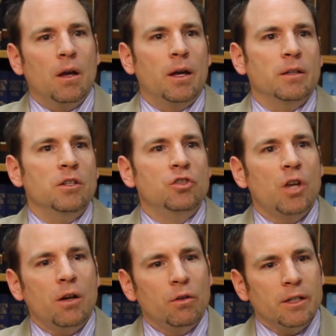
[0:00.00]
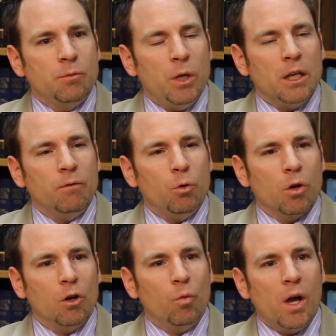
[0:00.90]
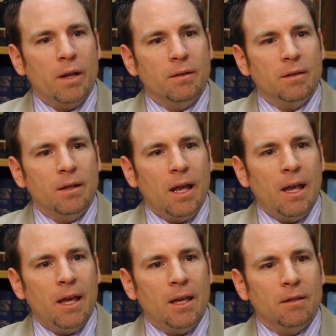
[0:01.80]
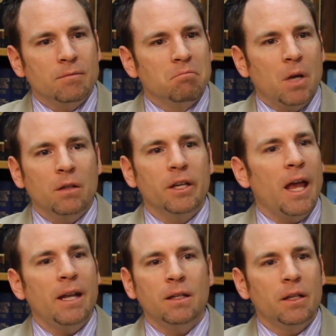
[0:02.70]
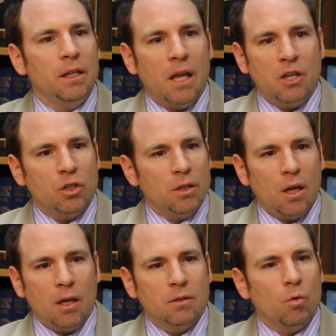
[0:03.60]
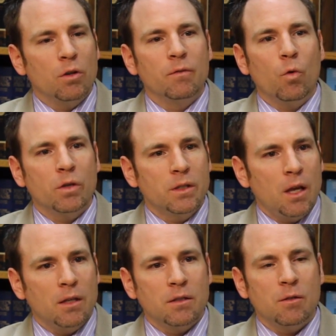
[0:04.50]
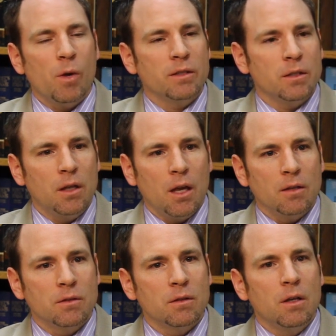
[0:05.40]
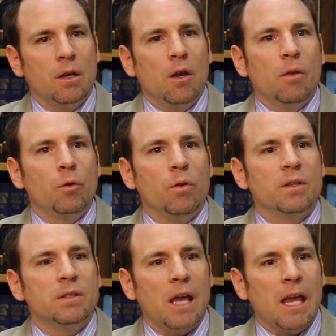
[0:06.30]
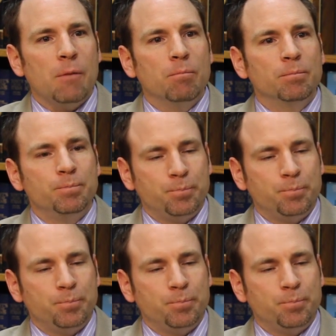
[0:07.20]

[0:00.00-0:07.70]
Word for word: Uh, generally speaking, if you're going to run a, a any litigation case or a divorce case, a domestic case, through the same